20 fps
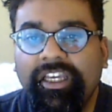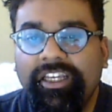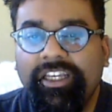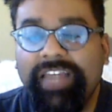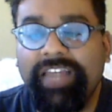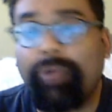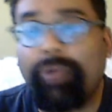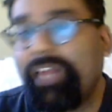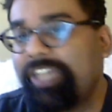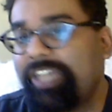
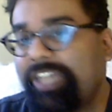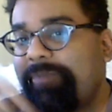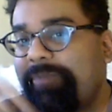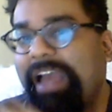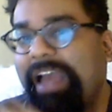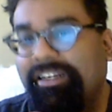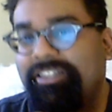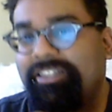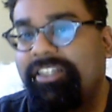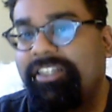That relates
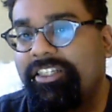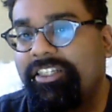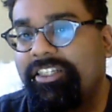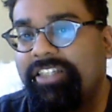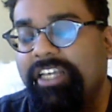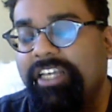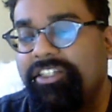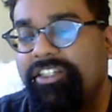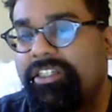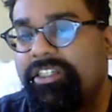back to
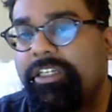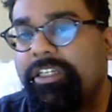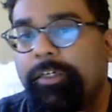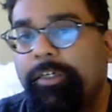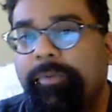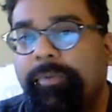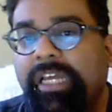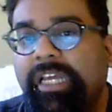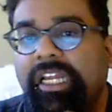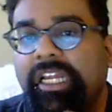synesthesia
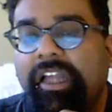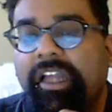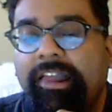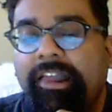too, but,